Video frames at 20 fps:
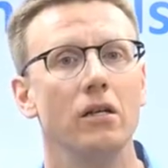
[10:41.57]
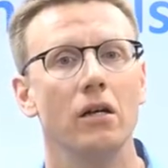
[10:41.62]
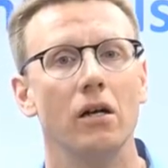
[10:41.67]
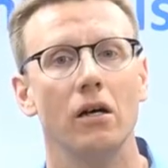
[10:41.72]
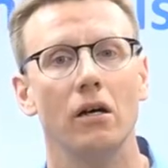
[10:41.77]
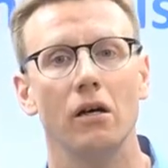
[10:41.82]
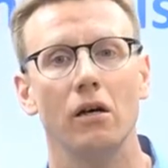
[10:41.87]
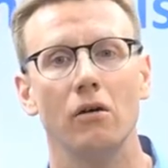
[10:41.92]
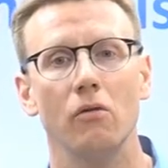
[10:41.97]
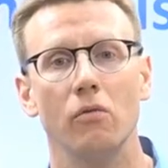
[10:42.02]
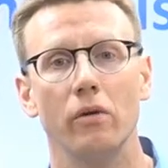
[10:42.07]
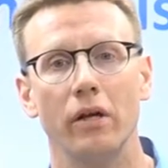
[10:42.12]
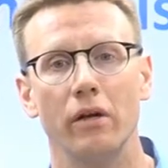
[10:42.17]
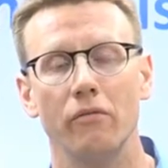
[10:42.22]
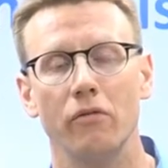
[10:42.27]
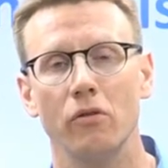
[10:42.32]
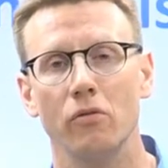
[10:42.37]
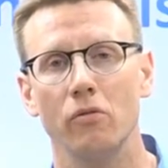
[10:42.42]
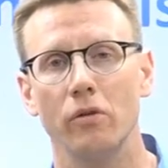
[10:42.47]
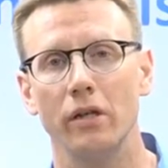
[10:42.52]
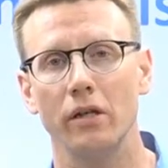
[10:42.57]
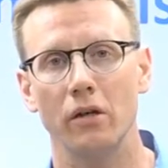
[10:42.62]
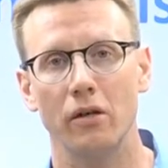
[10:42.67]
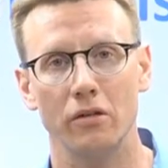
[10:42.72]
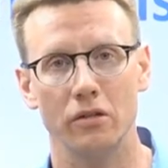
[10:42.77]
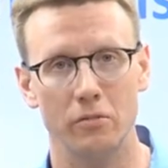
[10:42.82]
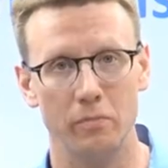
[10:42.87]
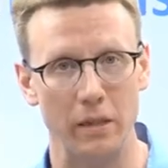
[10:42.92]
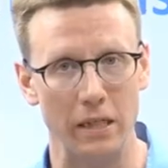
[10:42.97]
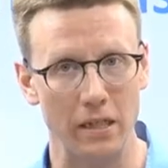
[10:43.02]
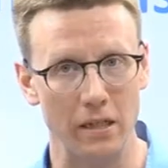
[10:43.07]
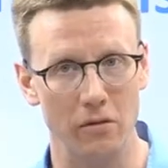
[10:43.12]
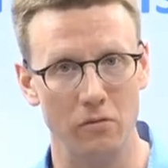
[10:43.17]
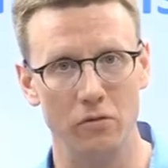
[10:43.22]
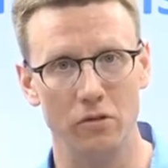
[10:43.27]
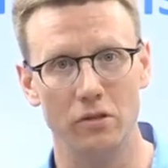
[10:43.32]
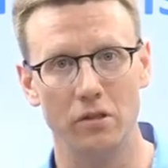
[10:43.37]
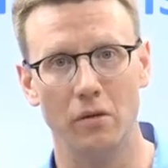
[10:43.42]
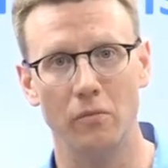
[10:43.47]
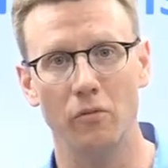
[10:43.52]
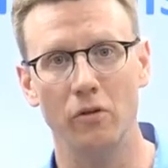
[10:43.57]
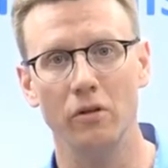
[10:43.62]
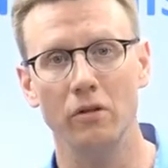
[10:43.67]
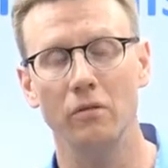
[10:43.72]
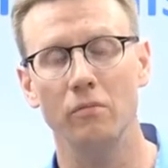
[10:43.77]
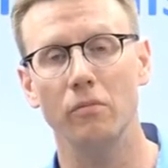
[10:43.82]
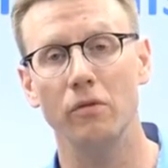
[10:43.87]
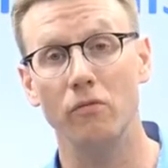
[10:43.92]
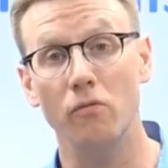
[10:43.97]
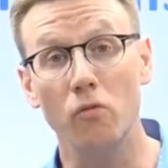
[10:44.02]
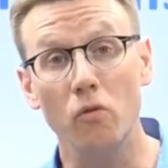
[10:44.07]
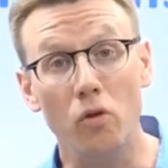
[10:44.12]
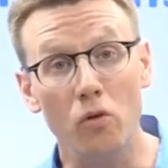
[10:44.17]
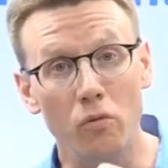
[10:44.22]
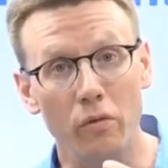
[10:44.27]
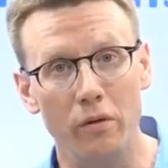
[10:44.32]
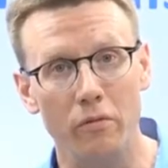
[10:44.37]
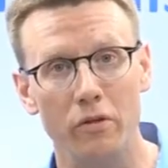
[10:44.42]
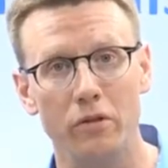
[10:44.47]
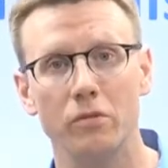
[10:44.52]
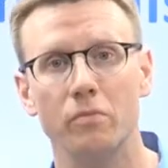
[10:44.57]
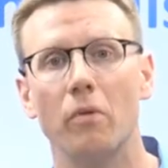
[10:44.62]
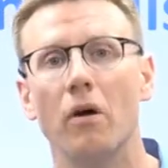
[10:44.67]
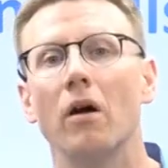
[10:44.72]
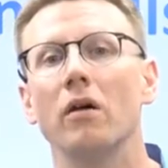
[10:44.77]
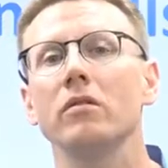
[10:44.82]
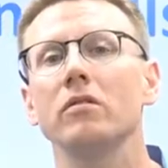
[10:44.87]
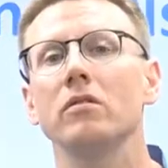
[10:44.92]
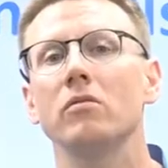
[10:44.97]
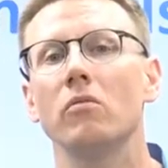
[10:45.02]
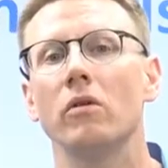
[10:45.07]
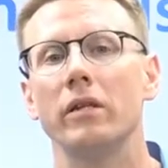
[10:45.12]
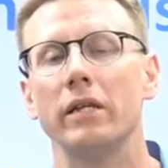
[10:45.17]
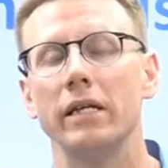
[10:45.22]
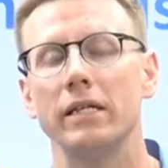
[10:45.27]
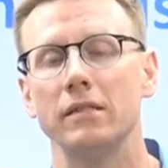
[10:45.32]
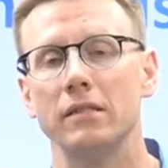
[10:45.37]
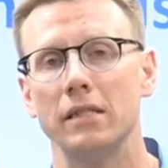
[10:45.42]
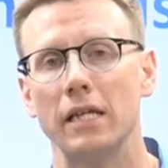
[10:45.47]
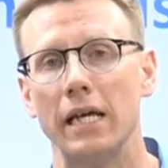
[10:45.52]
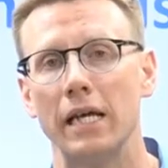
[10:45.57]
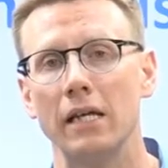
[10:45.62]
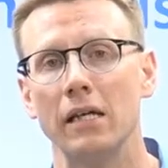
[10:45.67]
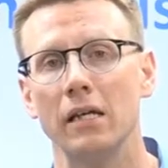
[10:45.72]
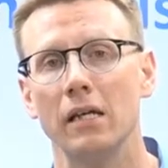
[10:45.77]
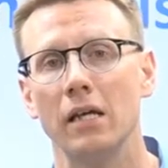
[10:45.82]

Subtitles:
whenever we are speaking with someone before we respond to what they say.